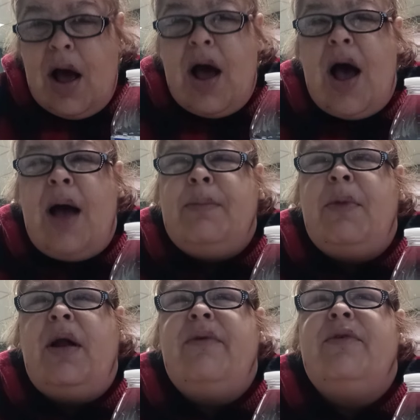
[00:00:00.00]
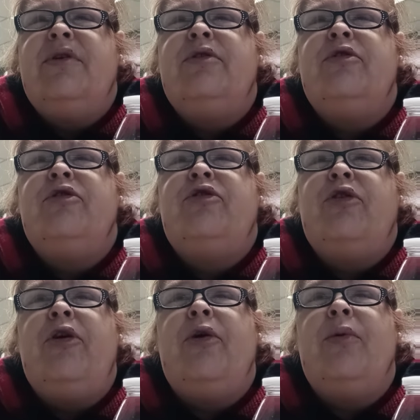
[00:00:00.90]
I- am not even
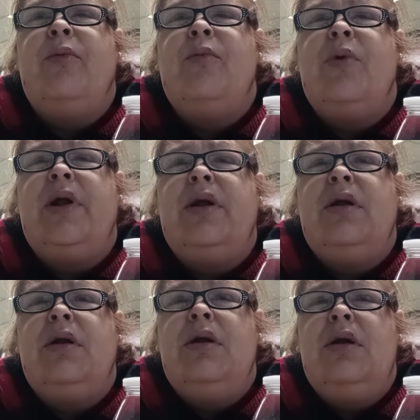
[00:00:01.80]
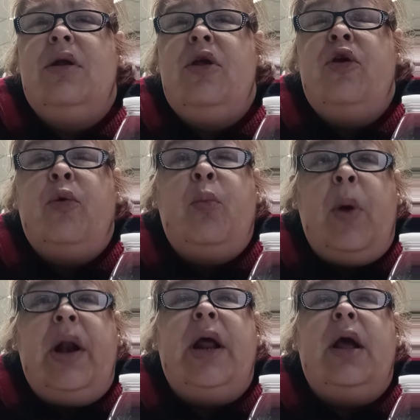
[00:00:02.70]
sure what you're
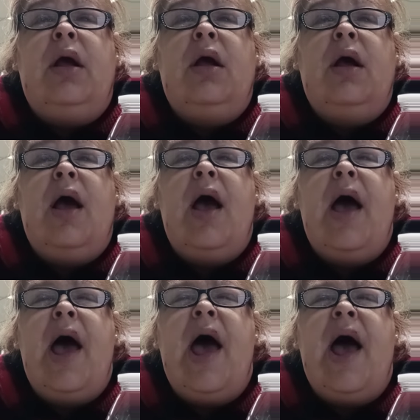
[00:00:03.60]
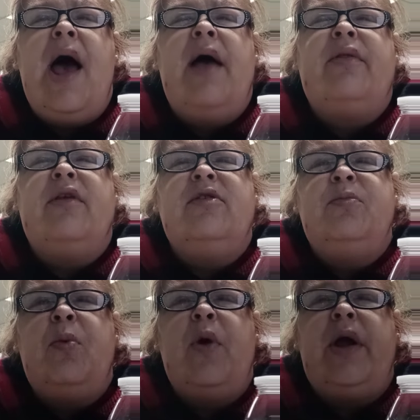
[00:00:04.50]
winning at, at this
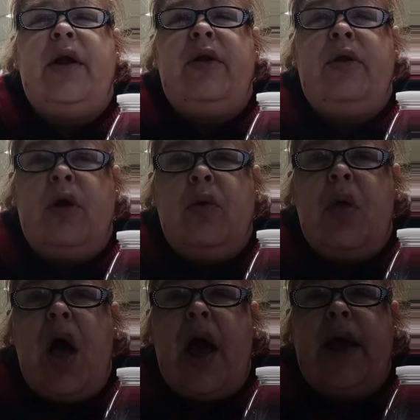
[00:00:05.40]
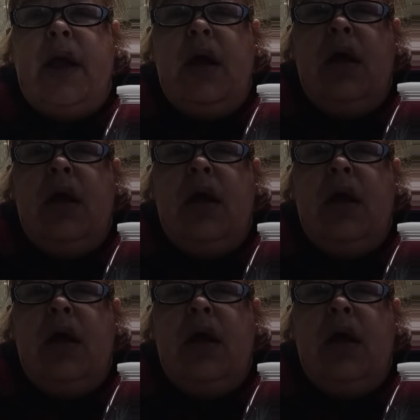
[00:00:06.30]
point. No lie.